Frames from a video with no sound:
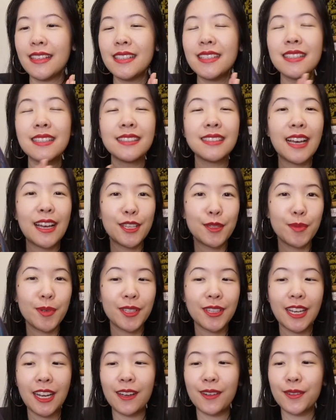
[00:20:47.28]
this last book
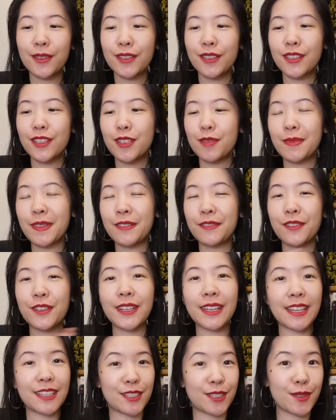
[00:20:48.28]
that I ordered before I
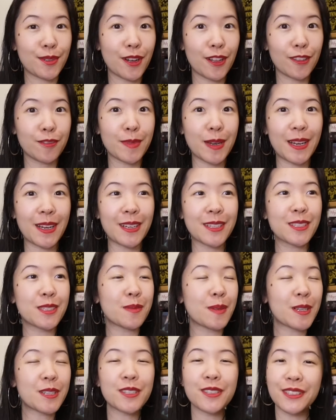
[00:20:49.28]
get into all of my
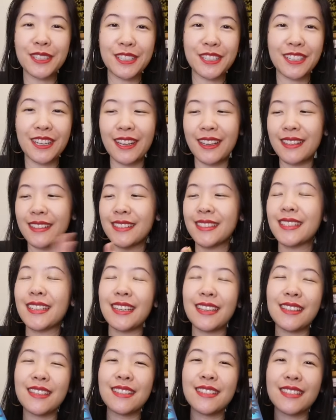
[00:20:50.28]
special editions
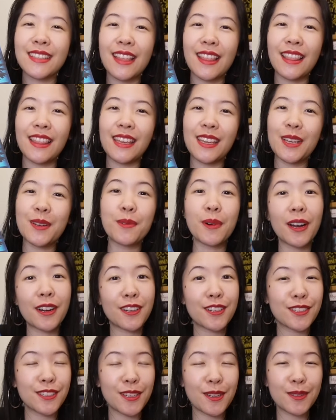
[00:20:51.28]
is the
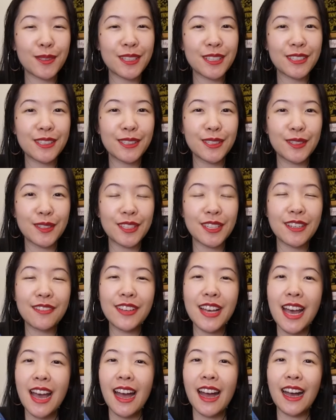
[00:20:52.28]
Waterstones exclusive
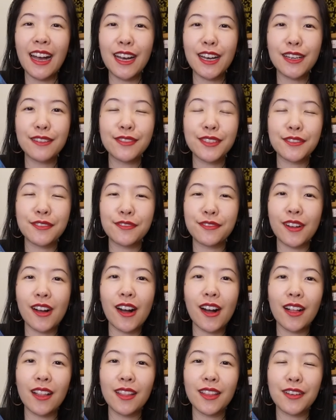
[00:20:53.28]
of
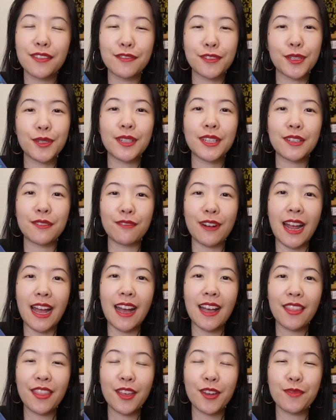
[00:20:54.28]
Fall of Ruin and
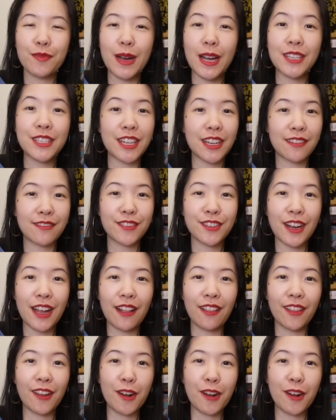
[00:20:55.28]
Wrath by Jennifer L.